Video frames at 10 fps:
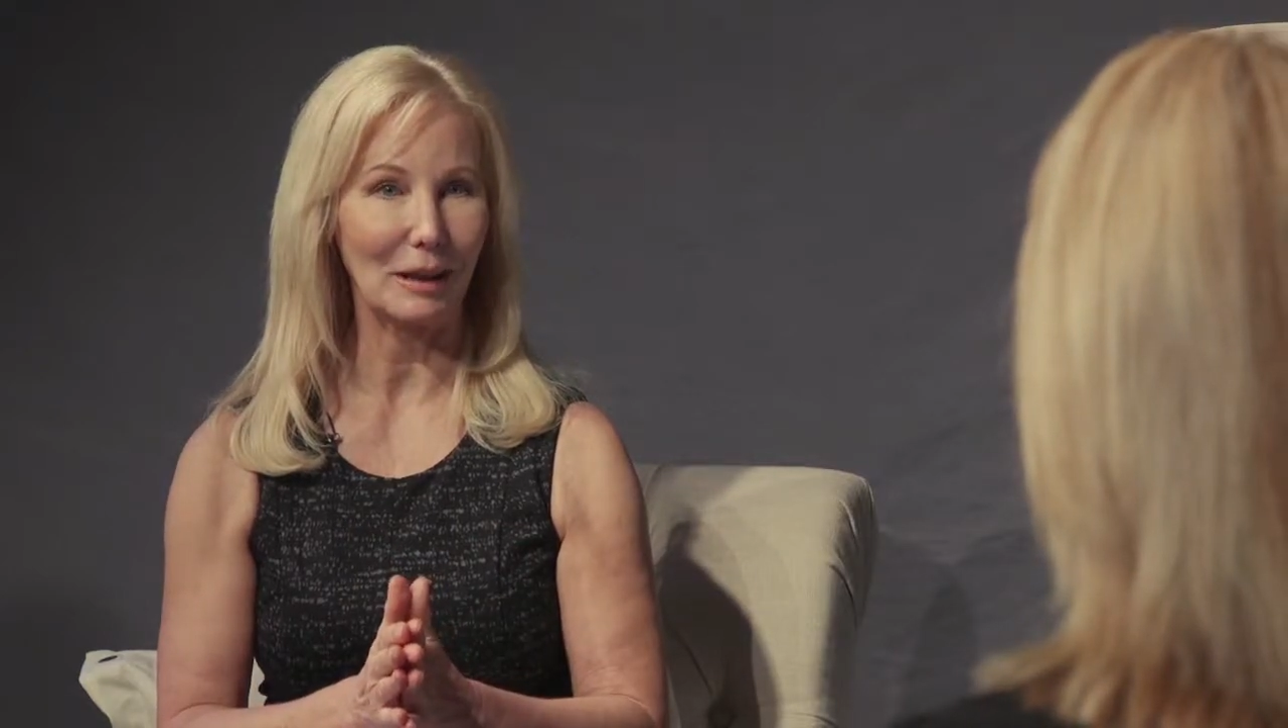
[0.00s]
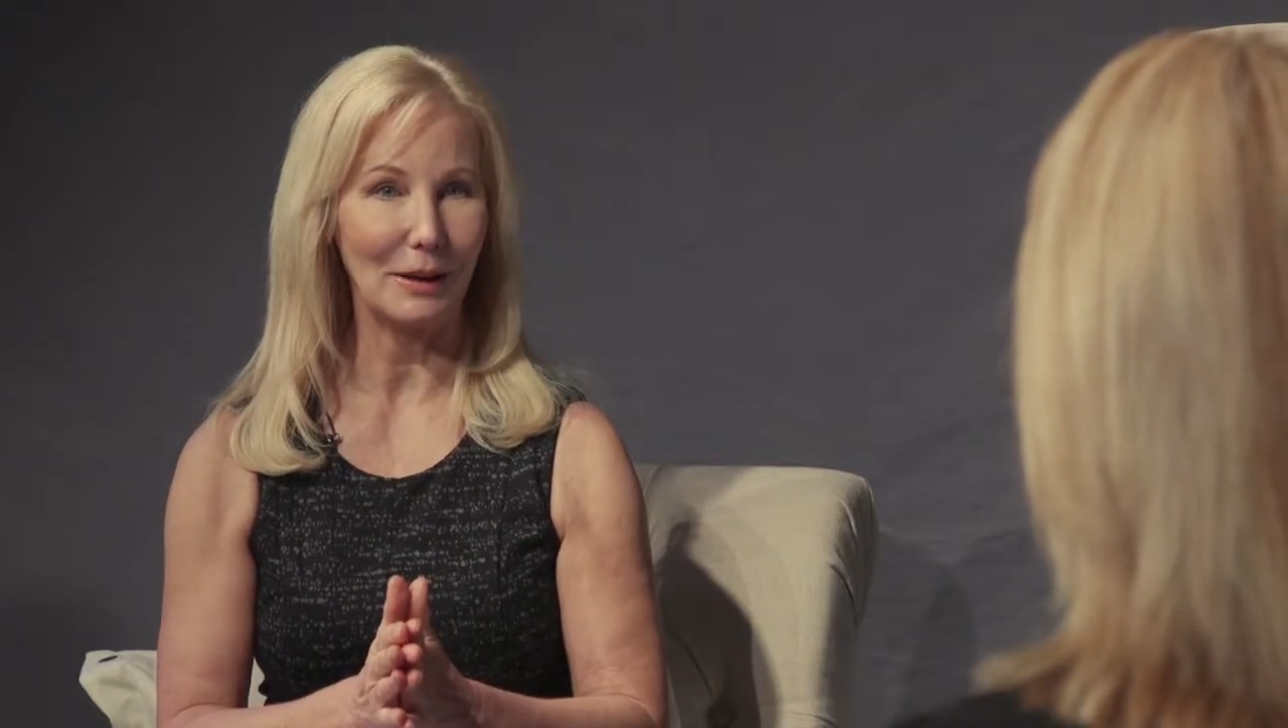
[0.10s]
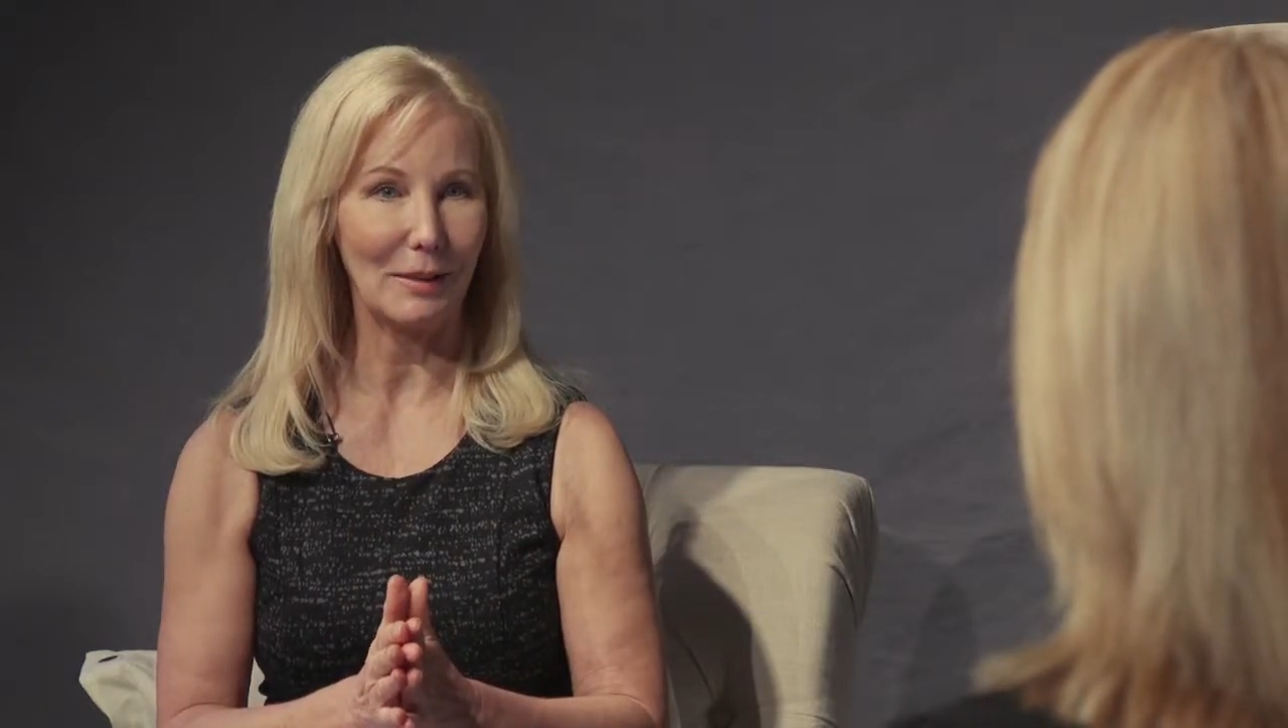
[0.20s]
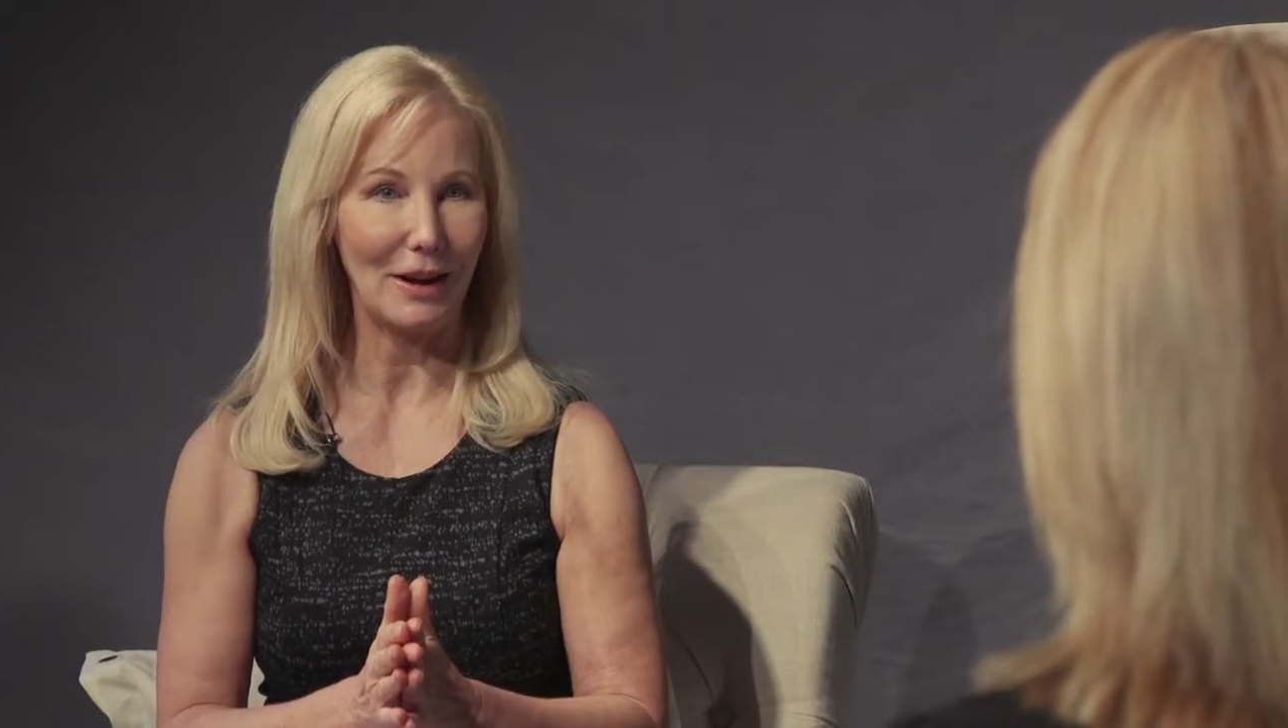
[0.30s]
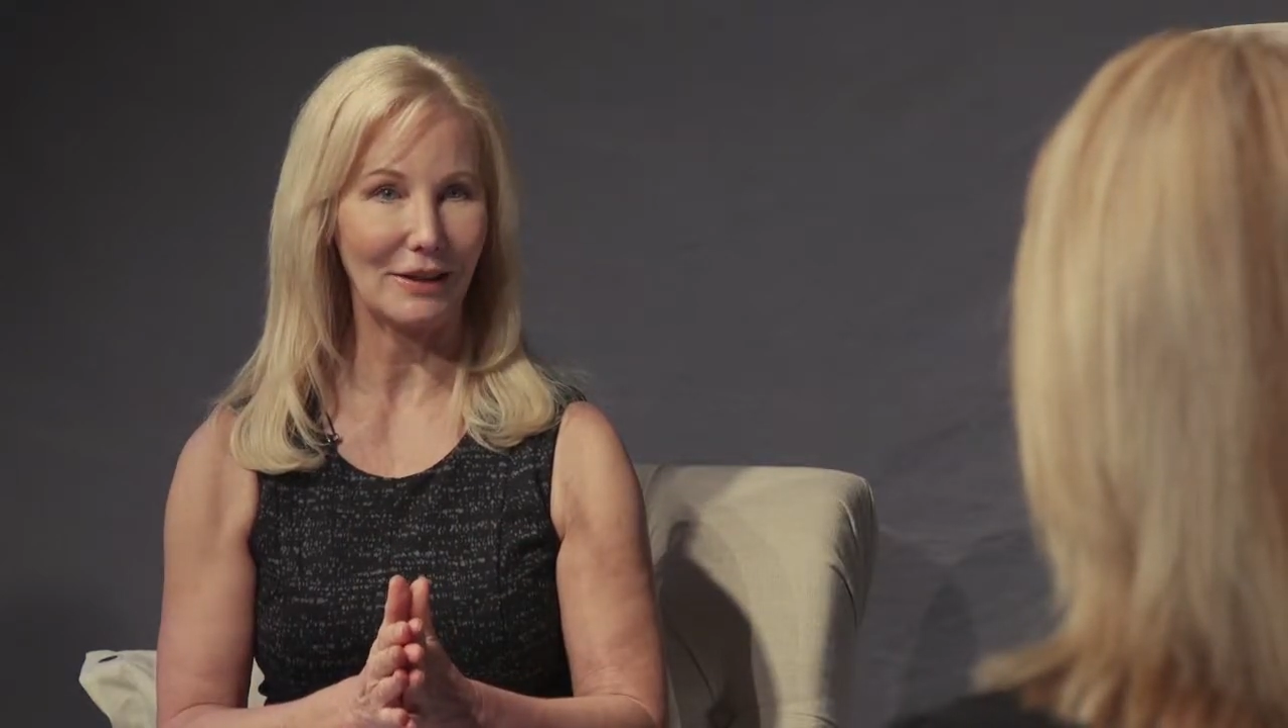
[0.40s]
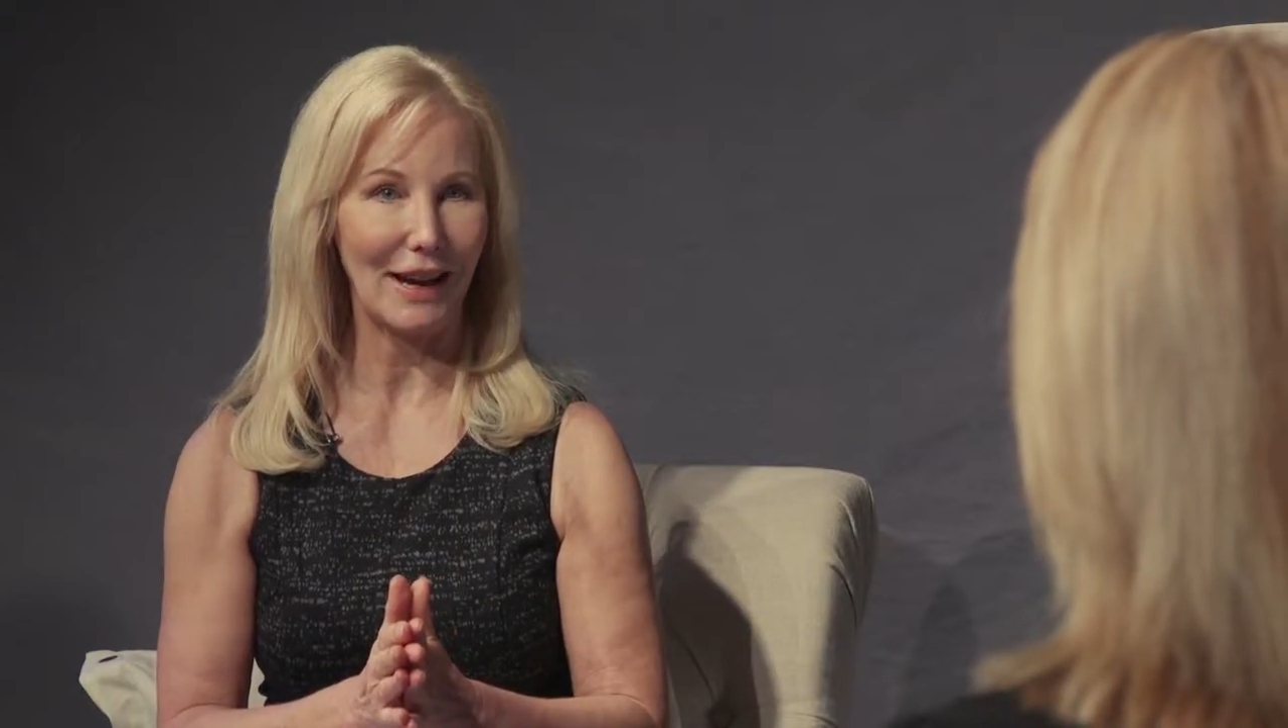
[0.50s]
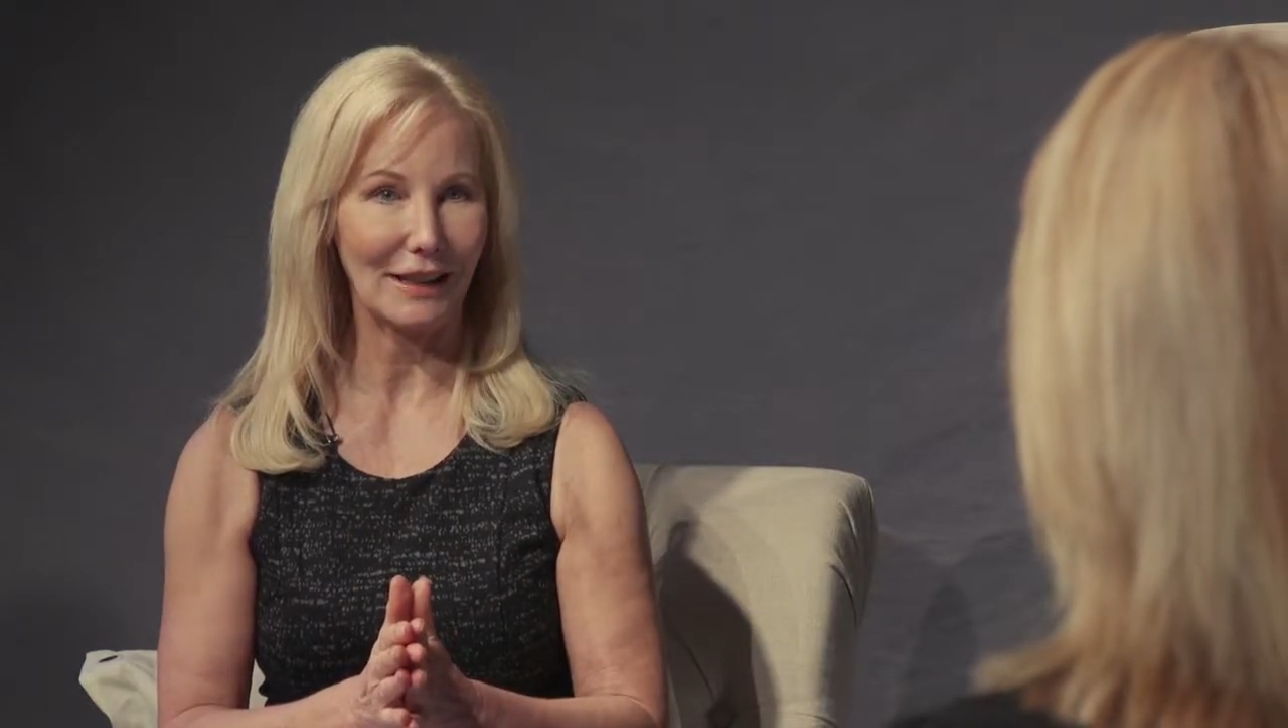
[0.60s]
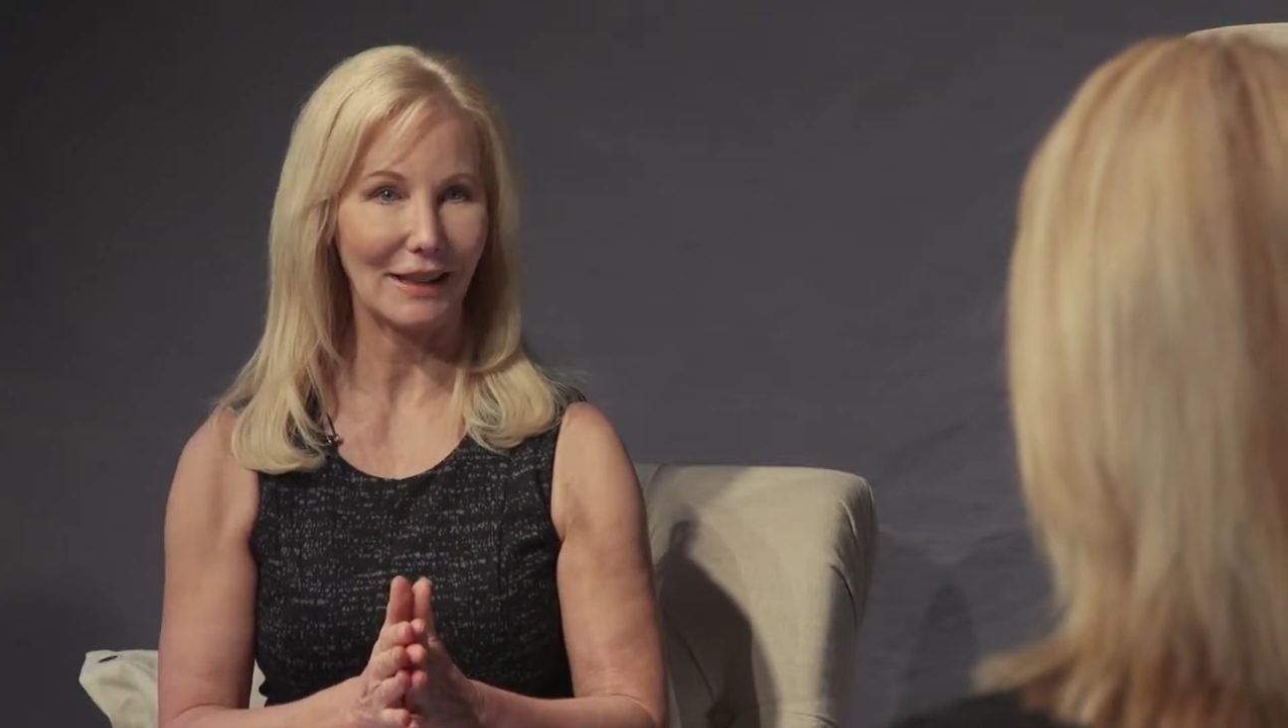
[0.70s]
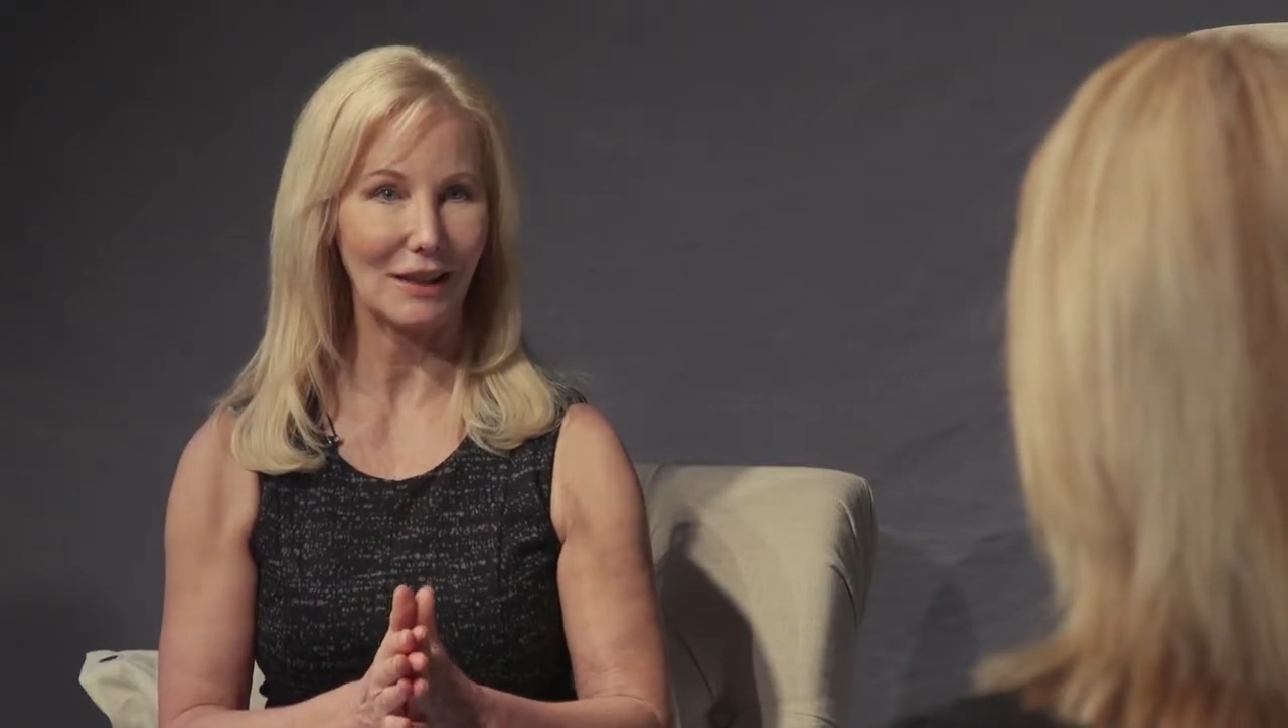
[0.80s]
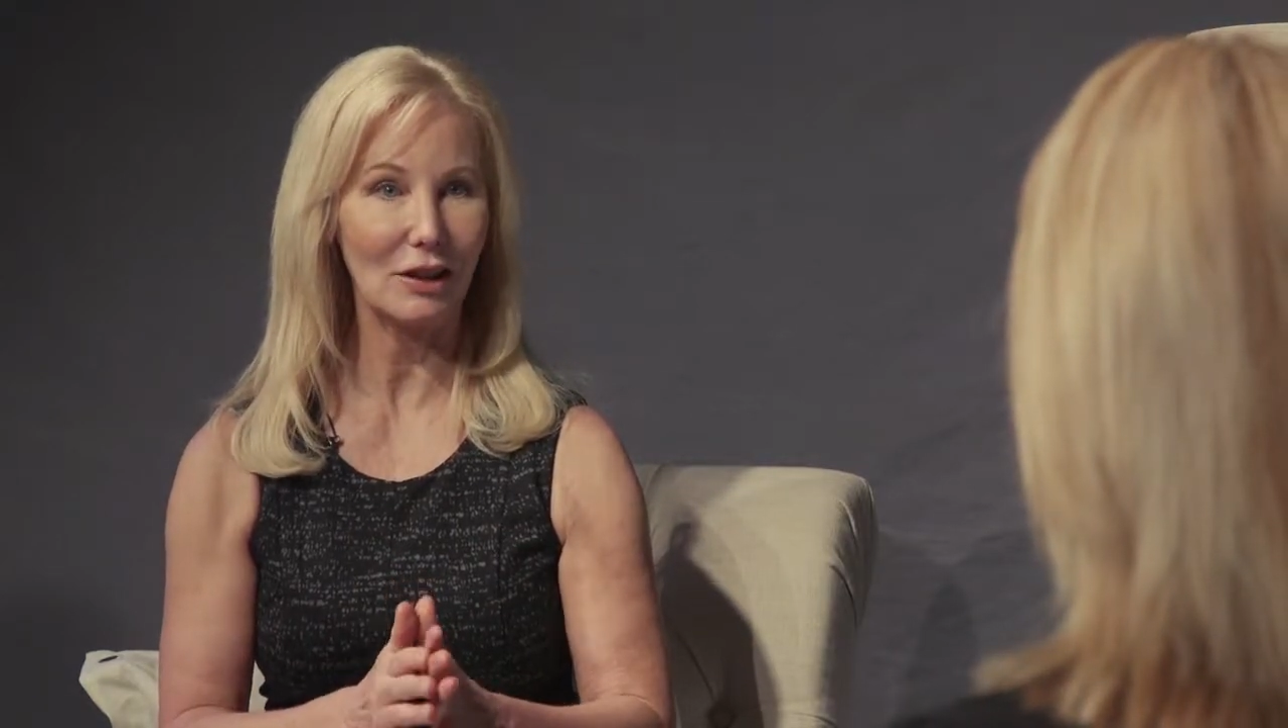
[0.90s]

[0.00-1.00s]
bit about taxes,